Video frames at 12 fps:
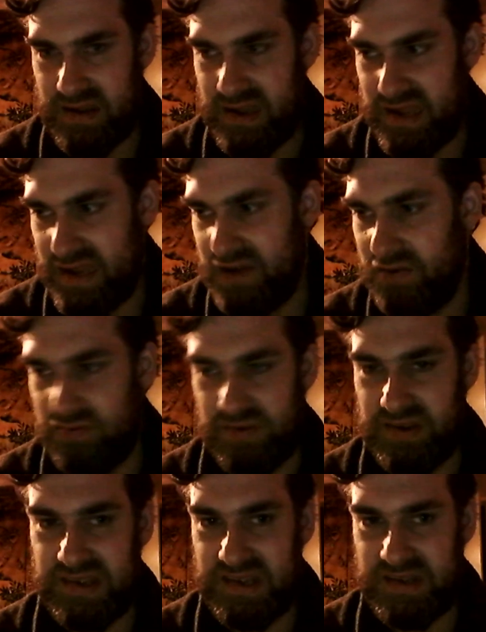
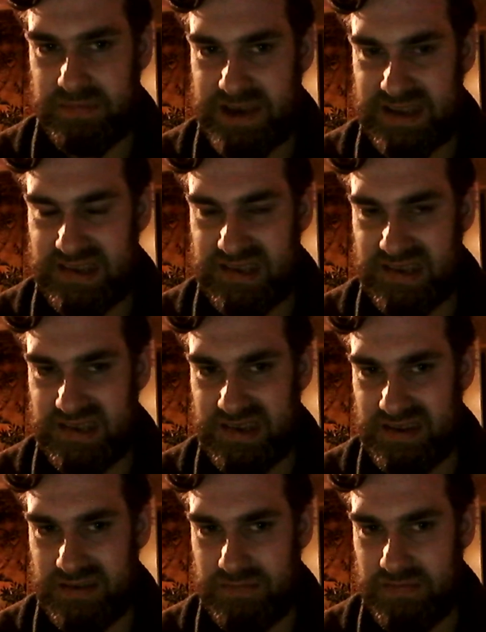Hilda suspects it's
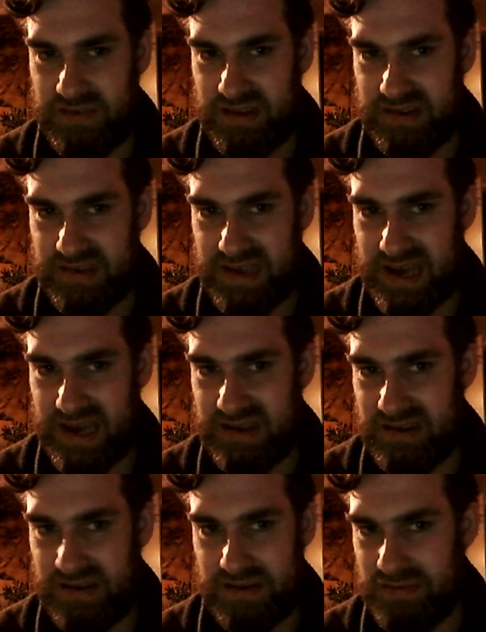her dad,
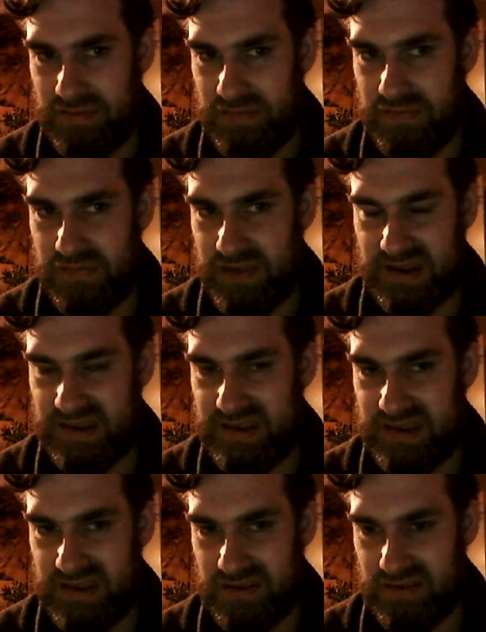sort of thinks
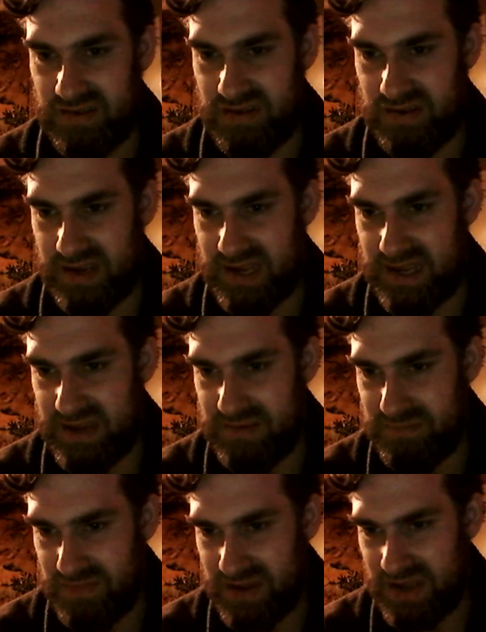it looks like
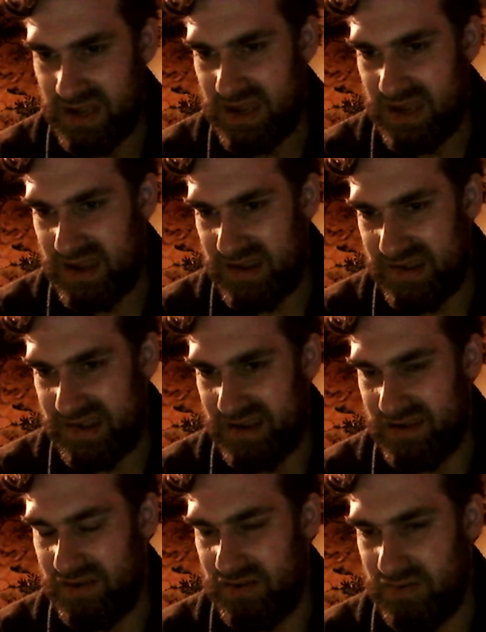him.
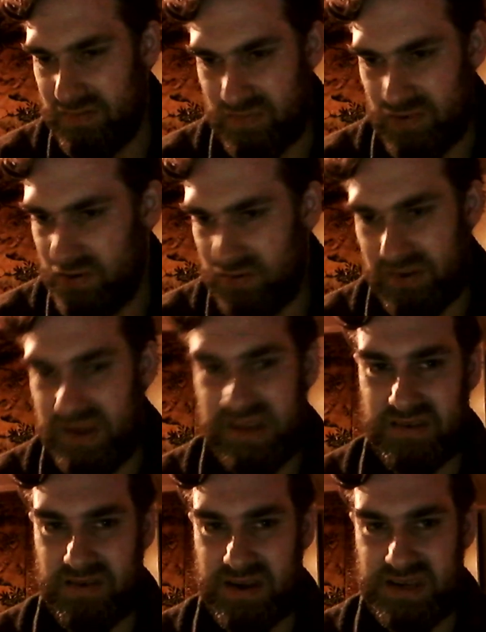So all
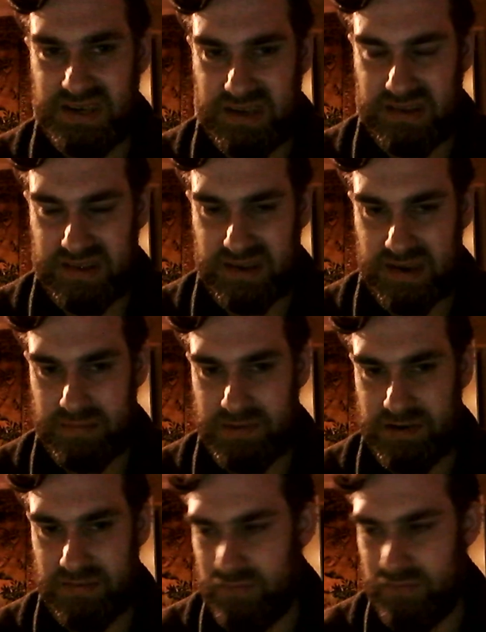these questions come
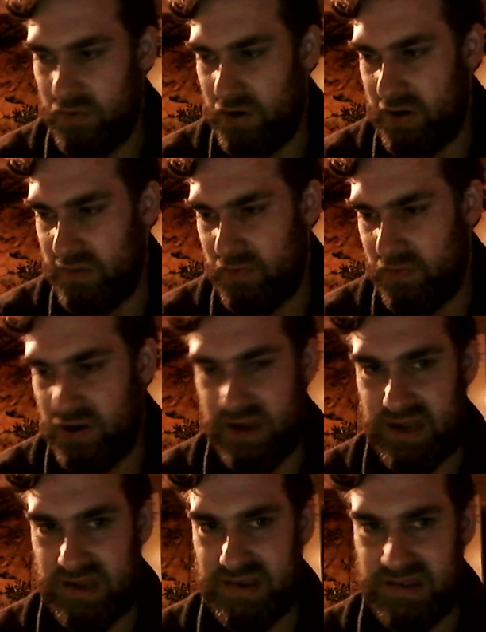up.
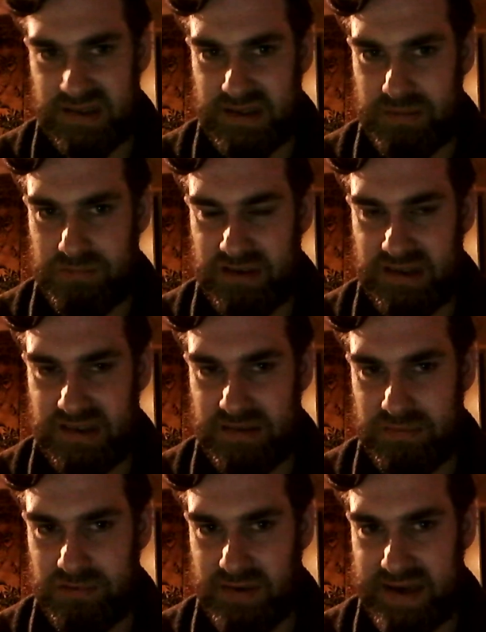Why does the
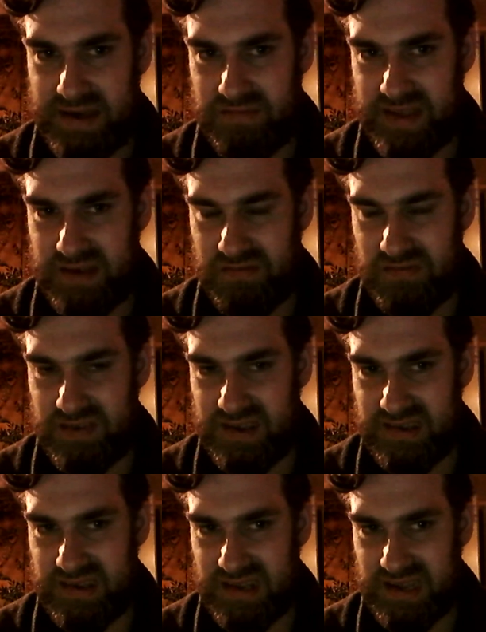principal have that
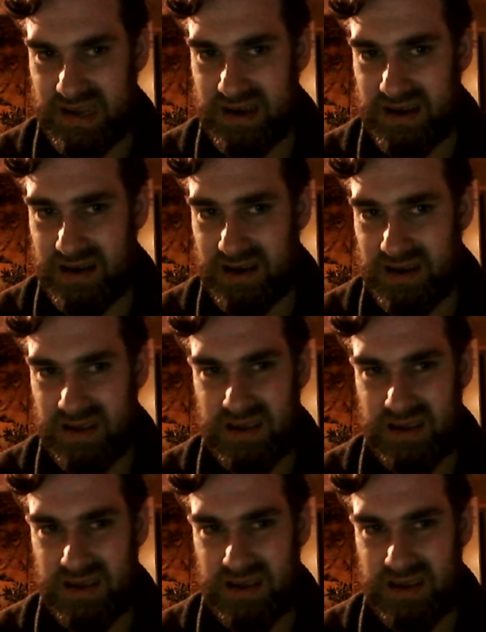VCR?